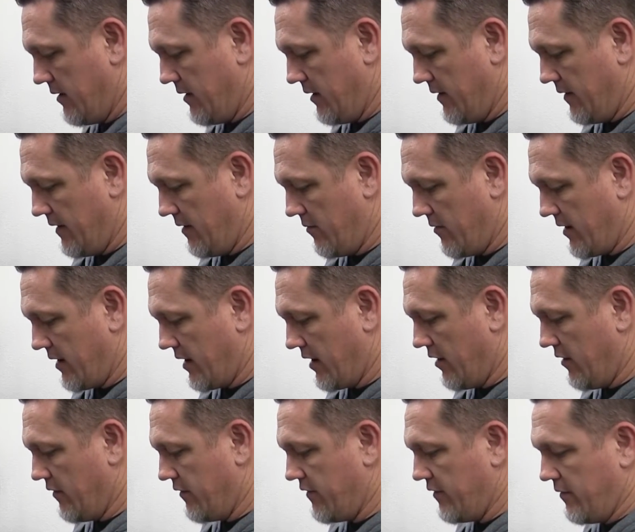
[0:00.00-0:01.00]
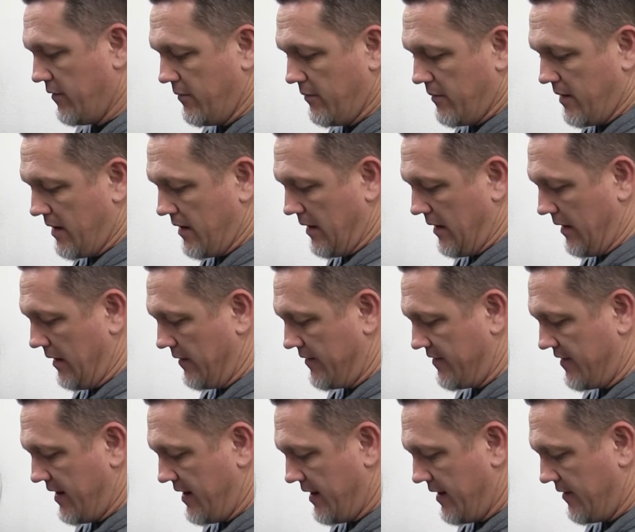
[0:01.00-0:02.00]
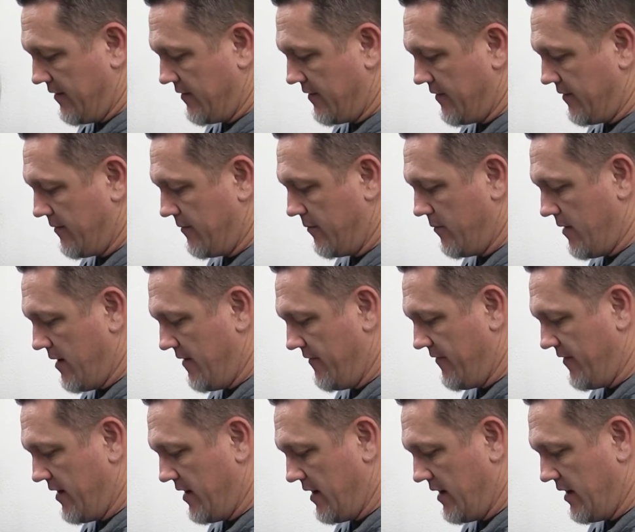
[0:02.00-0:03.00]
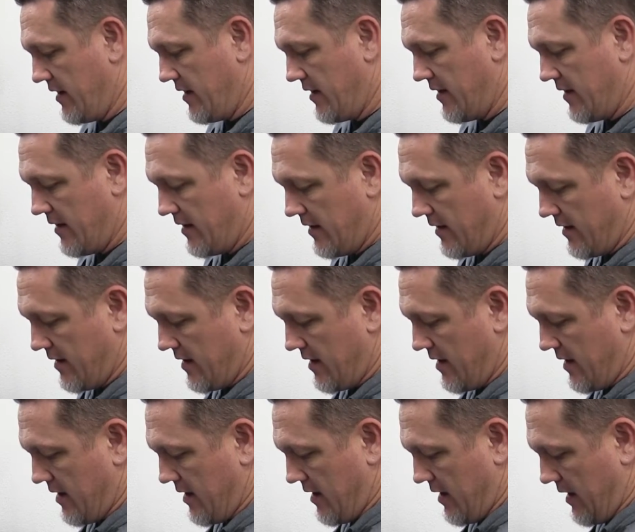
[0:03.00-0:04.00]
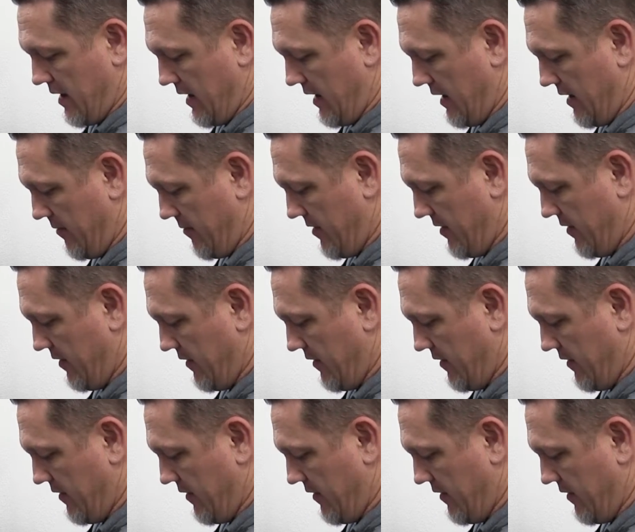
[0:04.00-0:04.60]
And then we're going to go to my settings, Wi-Fi, and I'm going to